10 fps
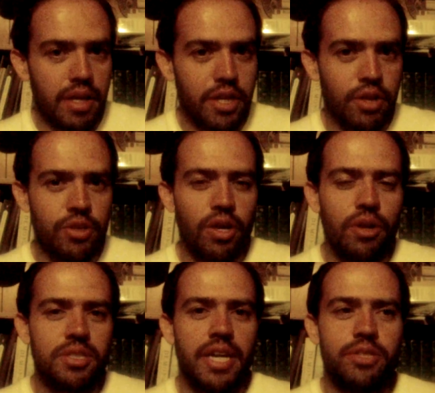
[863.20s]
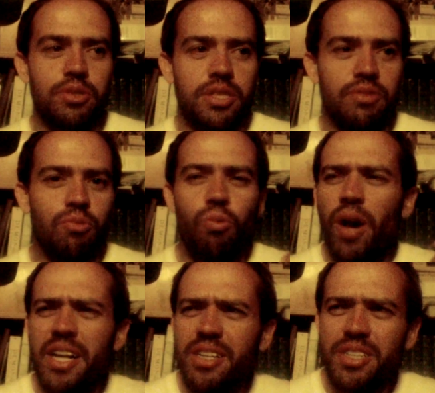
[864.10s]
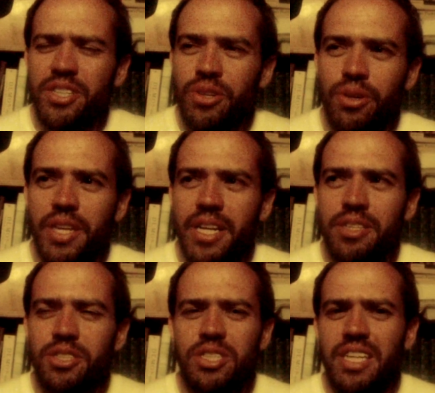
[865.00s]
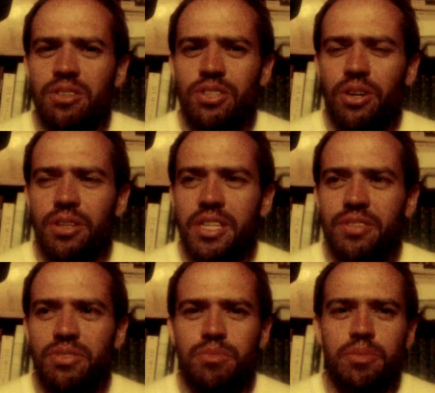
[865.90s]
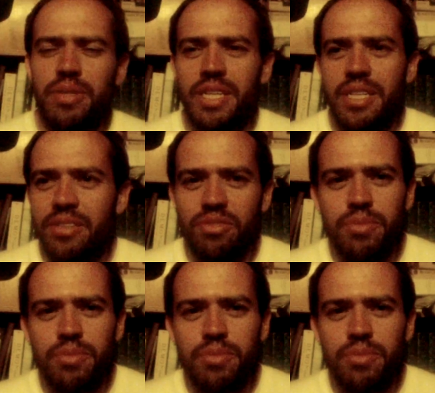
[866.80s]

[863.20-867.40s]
You always ask yourself, well, why couldn't they couldn't just tell Dorothy from the beginning,